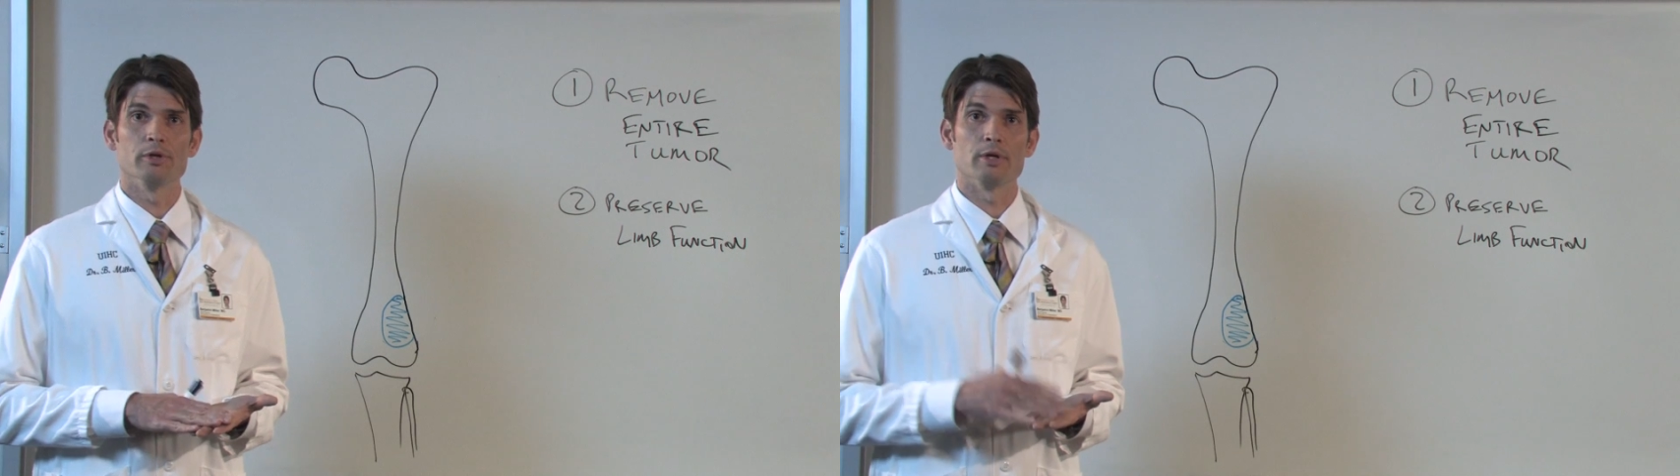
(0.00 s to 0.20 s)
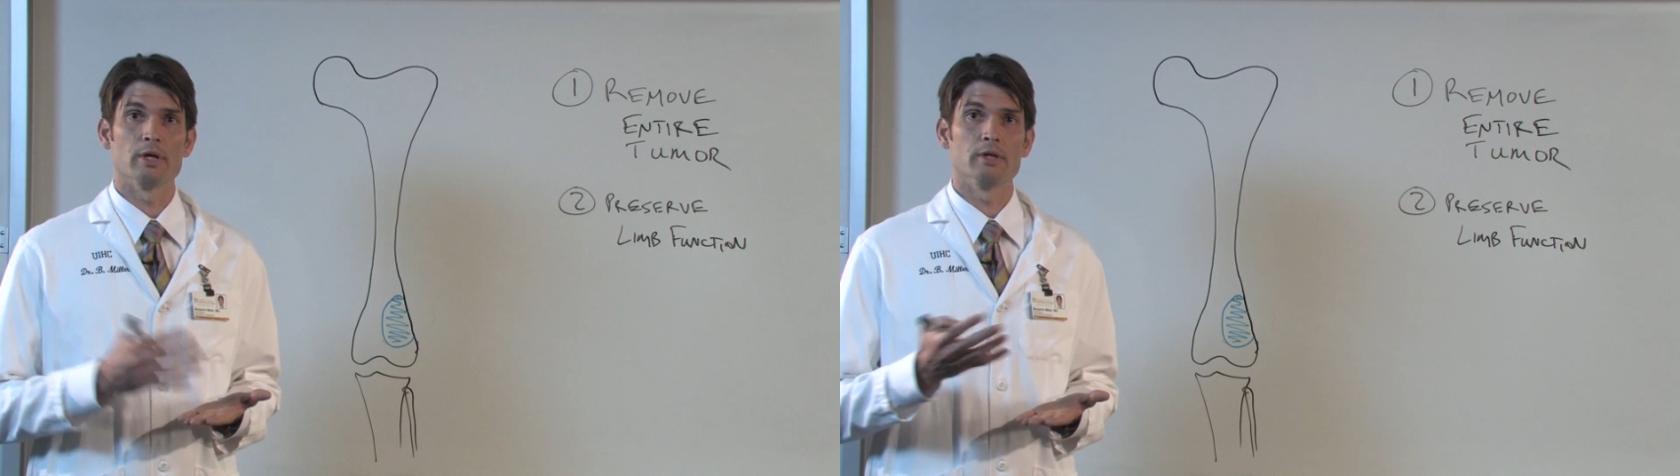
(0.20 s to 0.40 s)

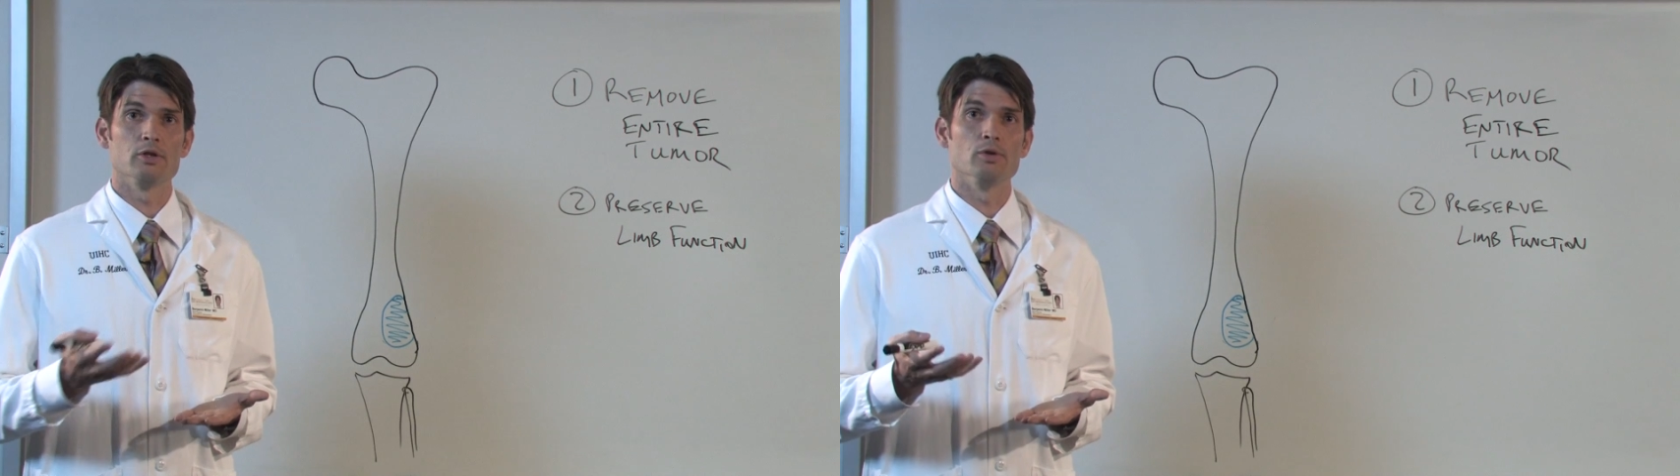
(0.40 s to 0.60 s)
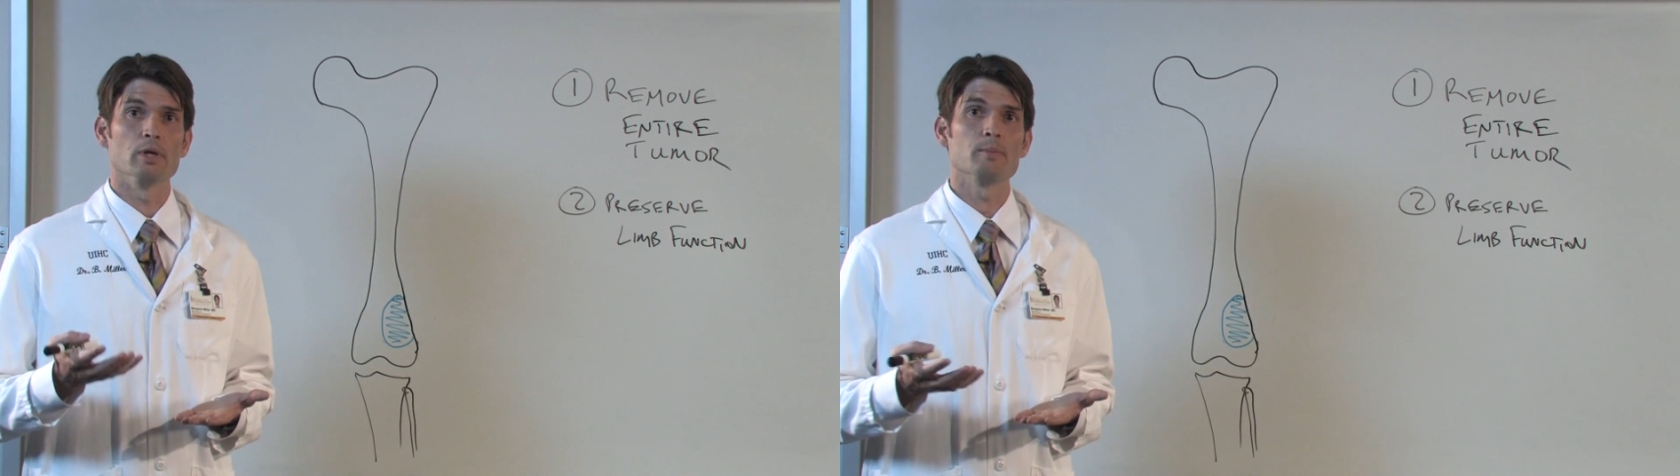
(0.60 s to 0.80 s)
to
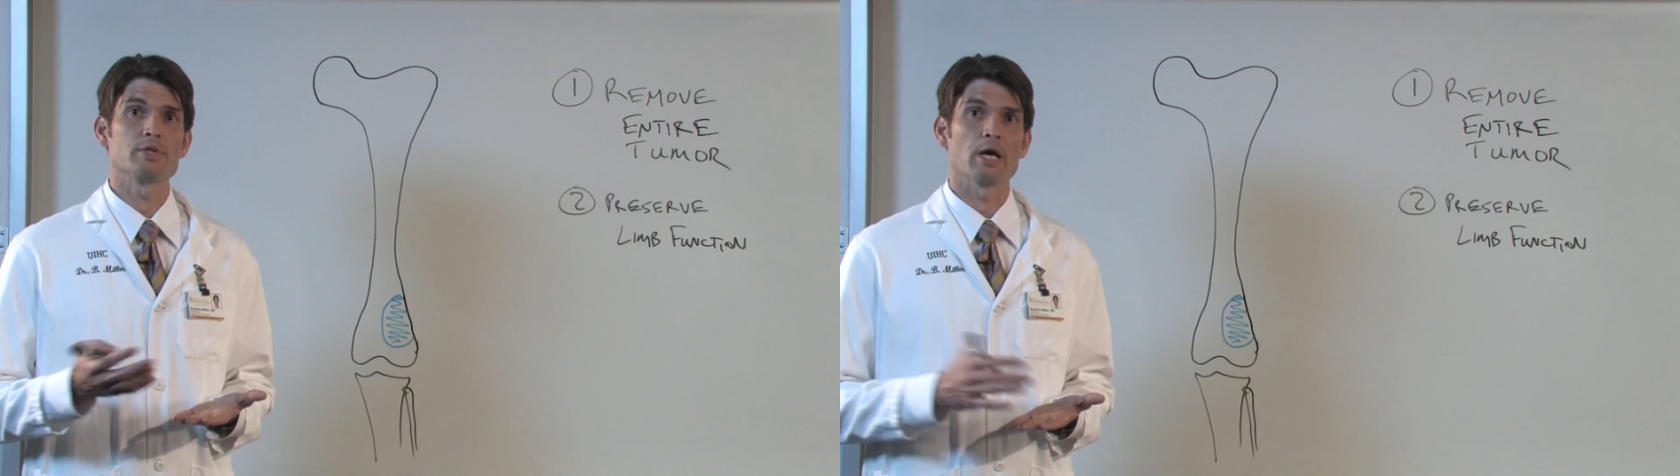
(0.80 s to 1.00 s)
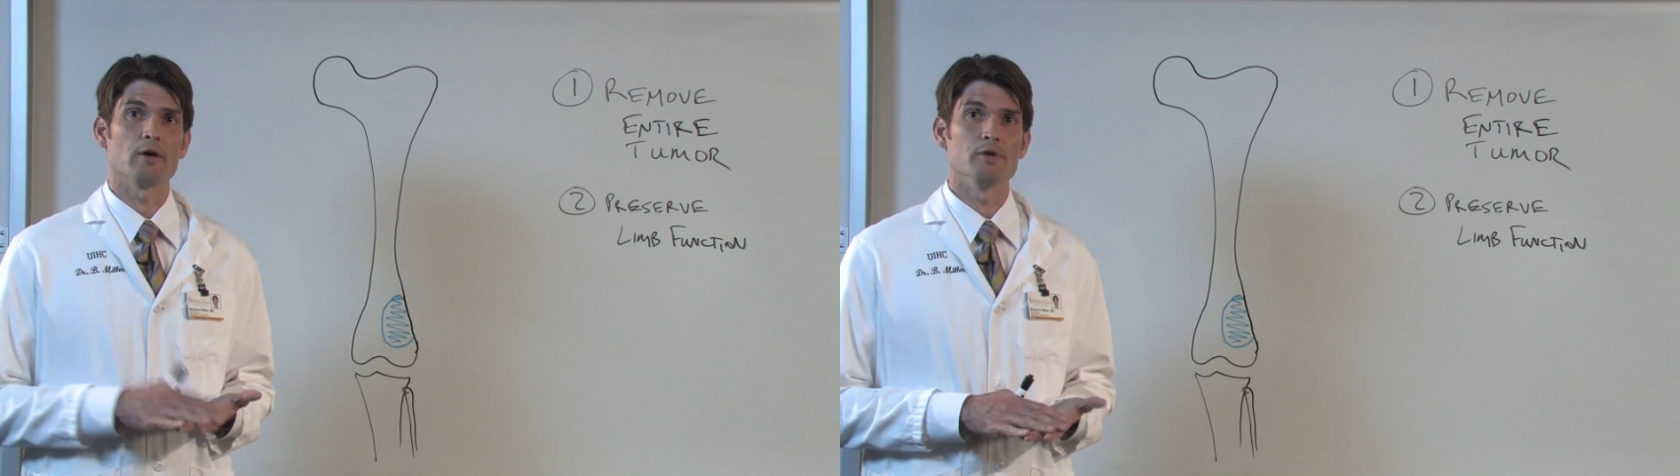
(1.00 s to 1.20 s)
do limb
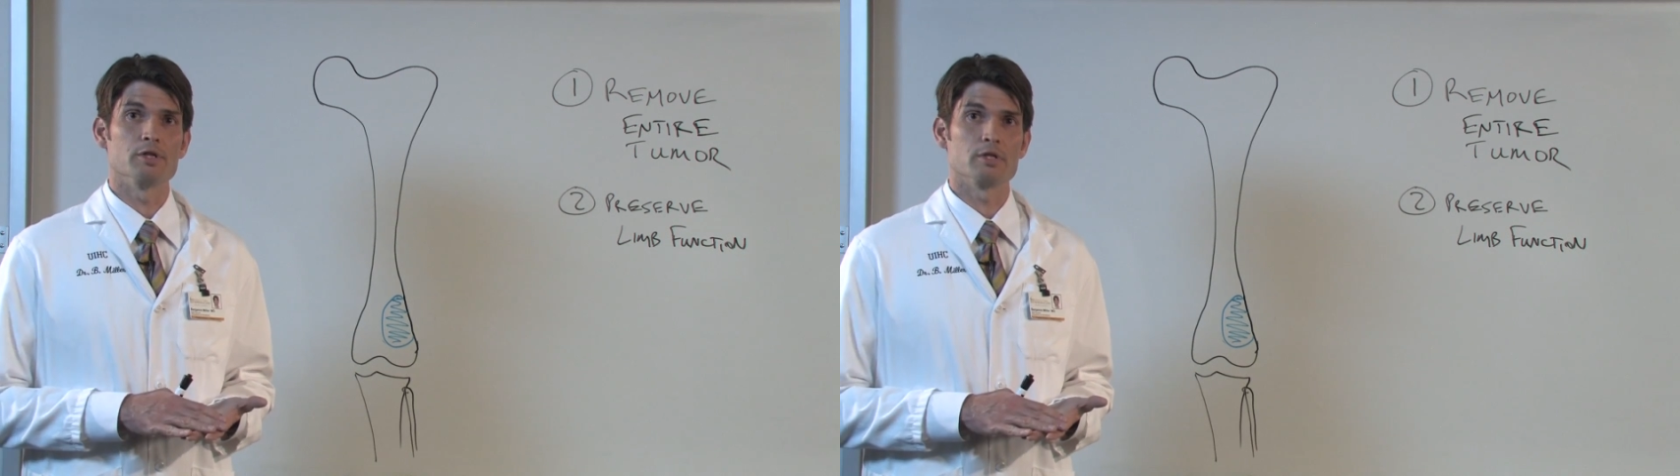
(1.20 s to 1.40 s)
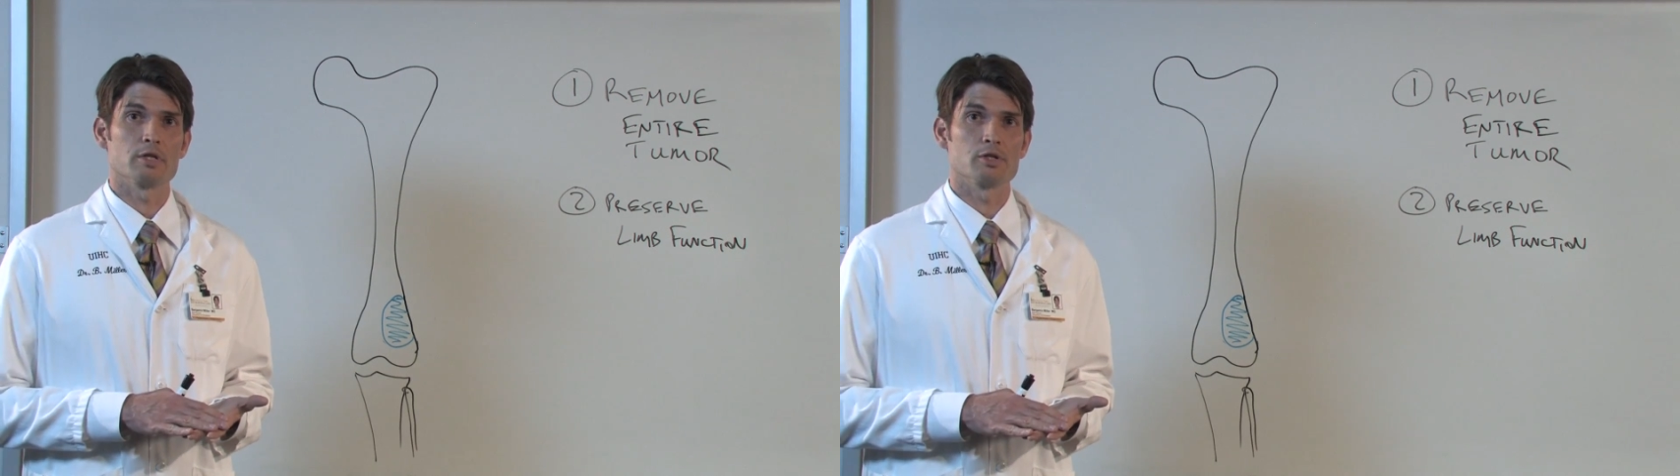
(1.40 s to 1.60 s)
salvage
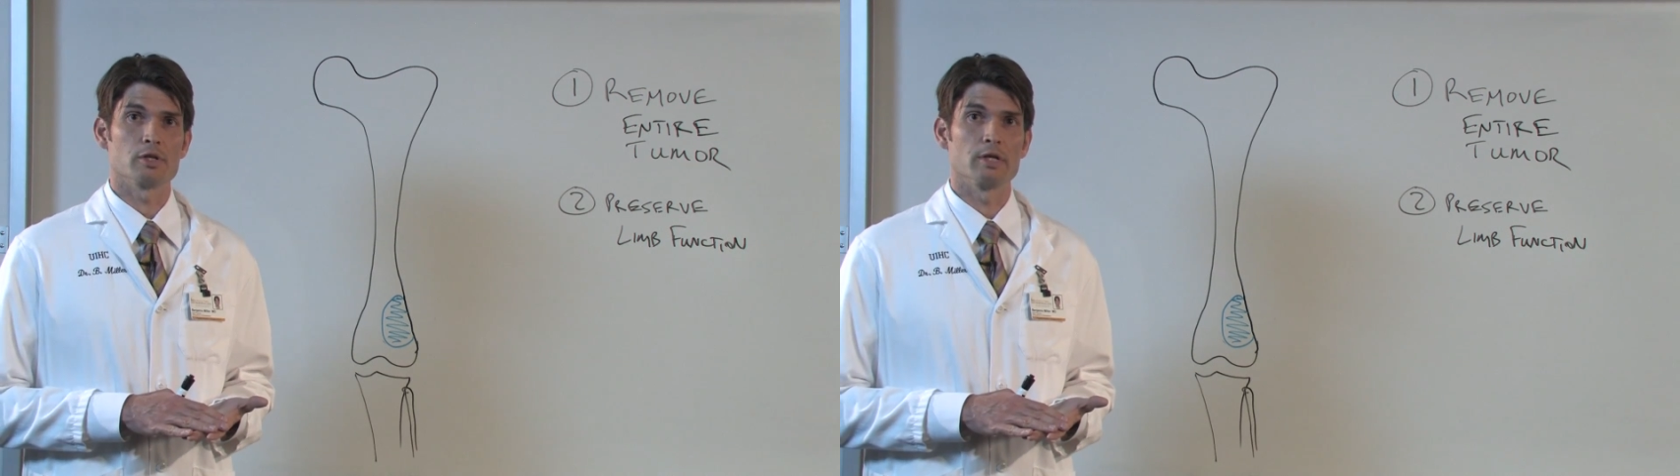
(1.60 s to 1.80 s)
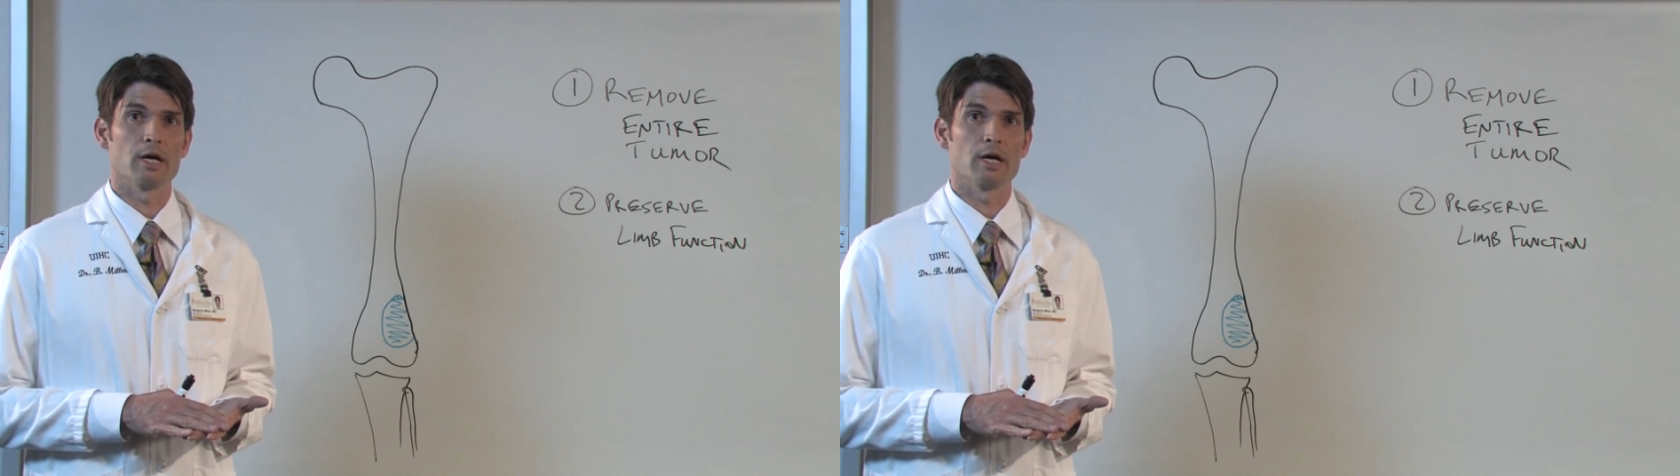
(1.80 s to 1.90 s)
in essentially